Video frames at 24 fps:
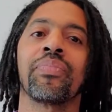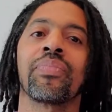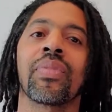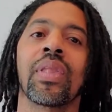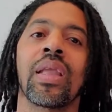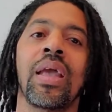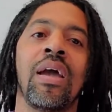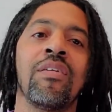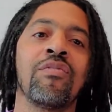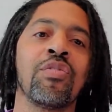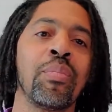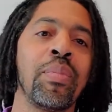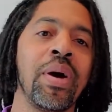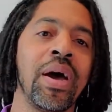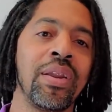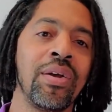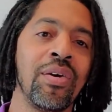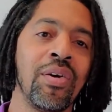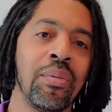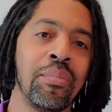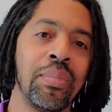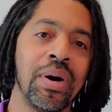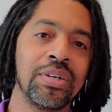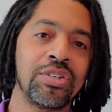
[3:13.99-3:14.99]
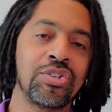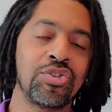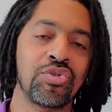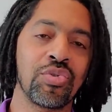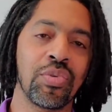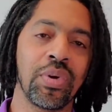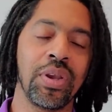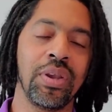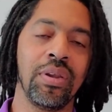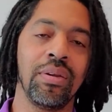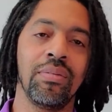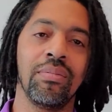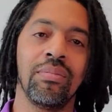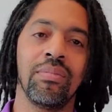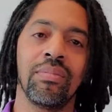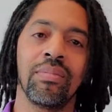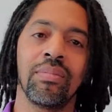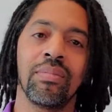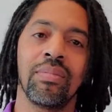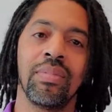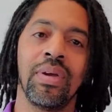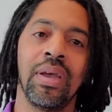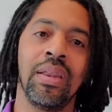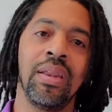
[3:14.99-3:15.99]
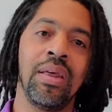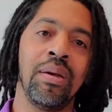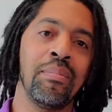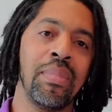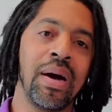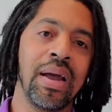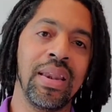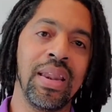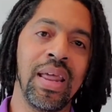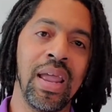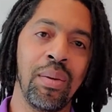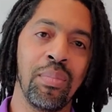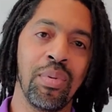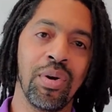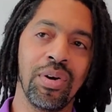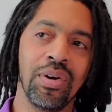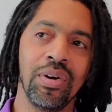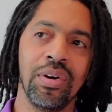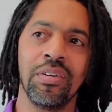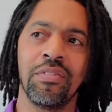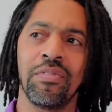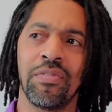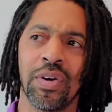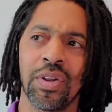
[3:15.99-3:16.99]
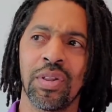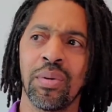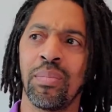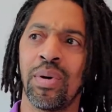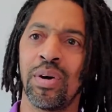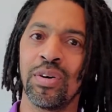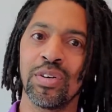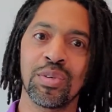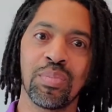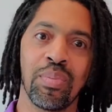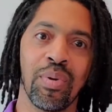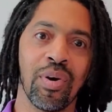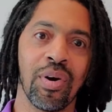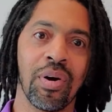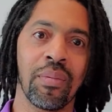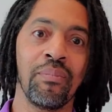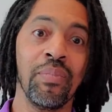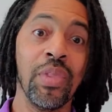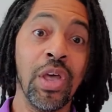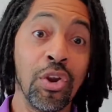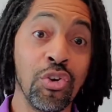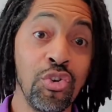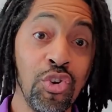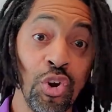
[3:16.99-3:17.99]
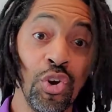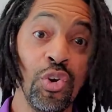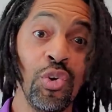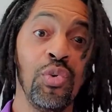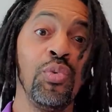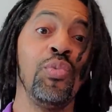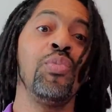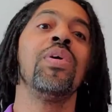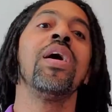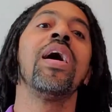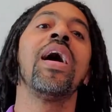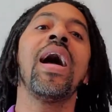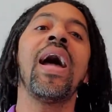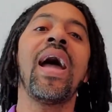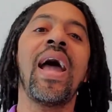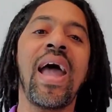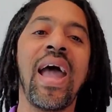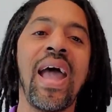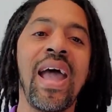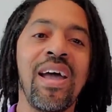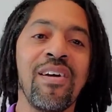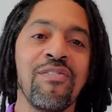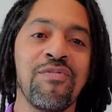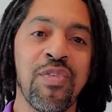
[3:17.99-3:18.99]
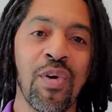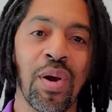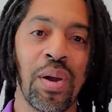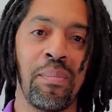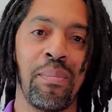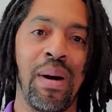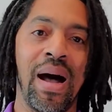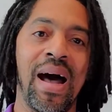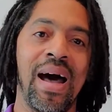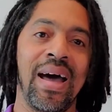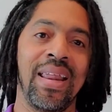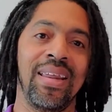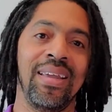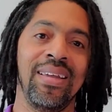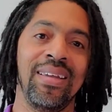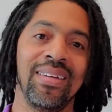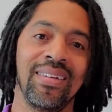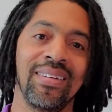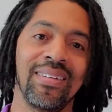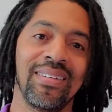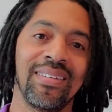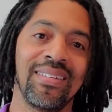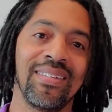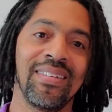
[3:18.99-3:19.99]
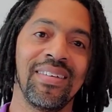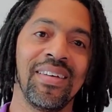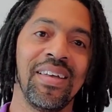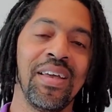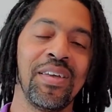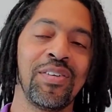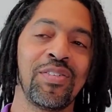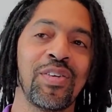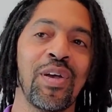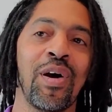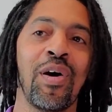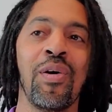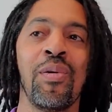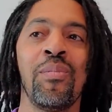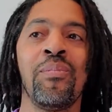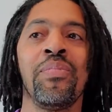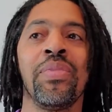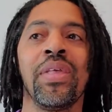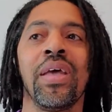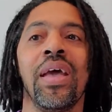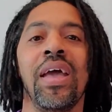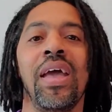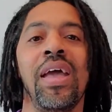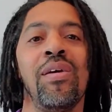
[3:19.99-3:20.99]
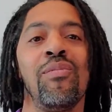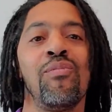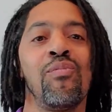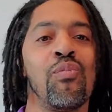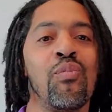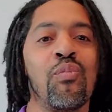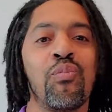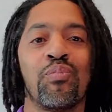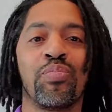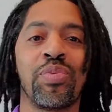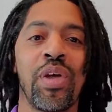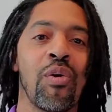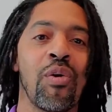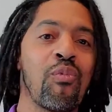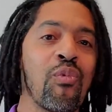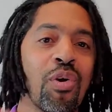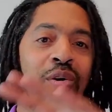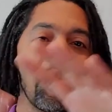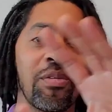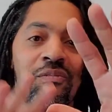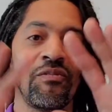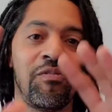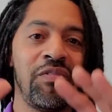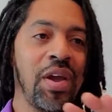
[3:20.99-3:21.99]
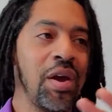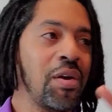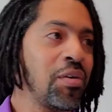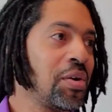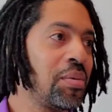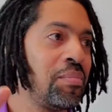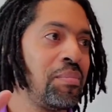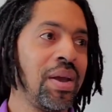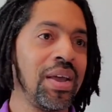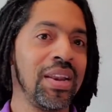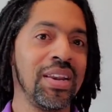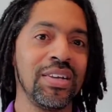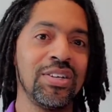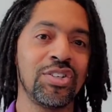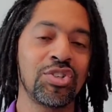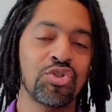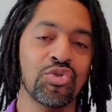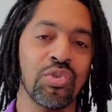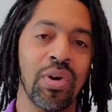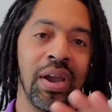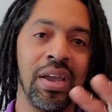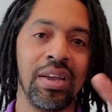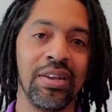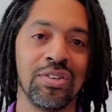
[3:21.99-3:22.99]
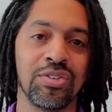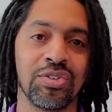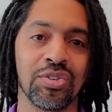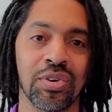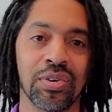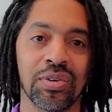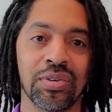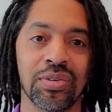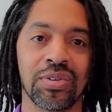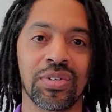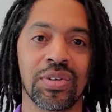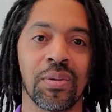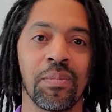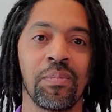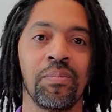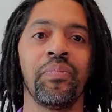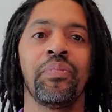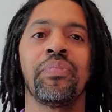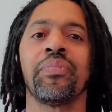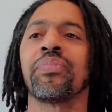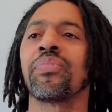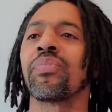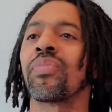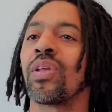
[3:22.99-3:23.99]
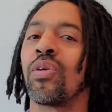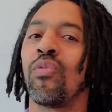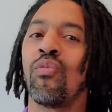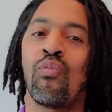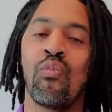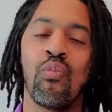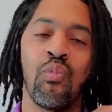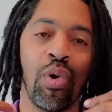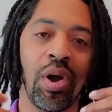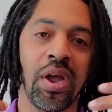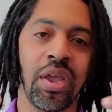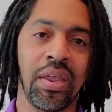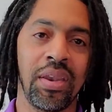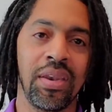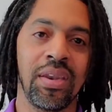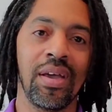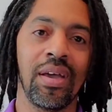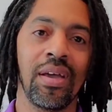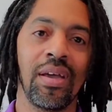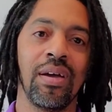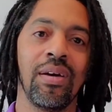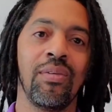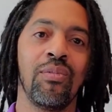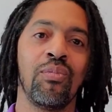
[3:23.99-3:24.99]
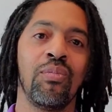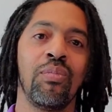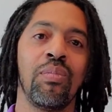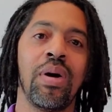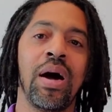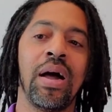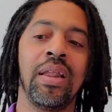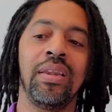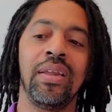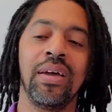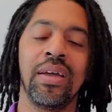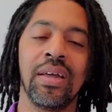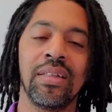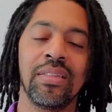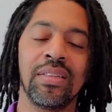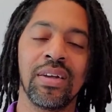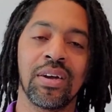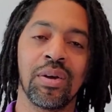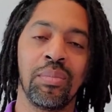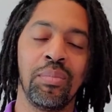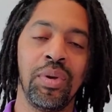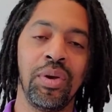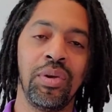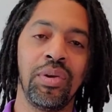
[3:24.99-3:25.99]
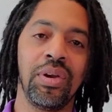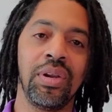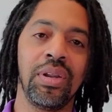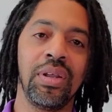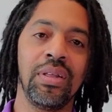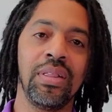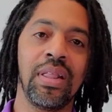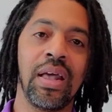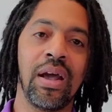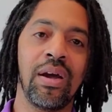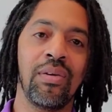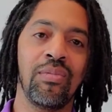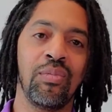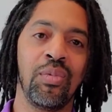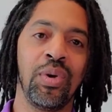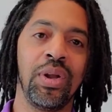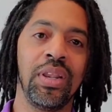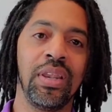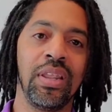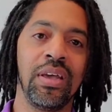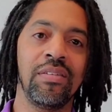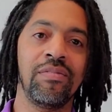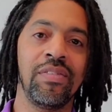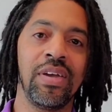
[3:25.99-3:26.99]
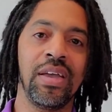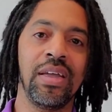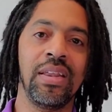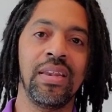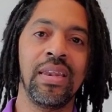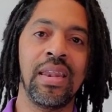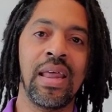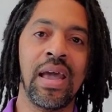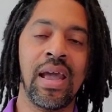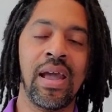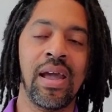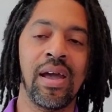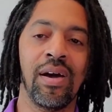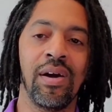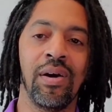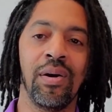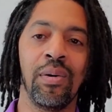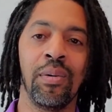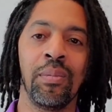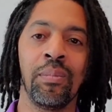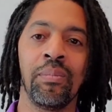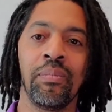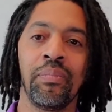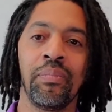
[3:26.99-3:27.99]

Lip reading: Everybody on my street and in my neighborhood, for the most part, knew everybody. So there weren't very many strangers. When I look at the community that we live in now,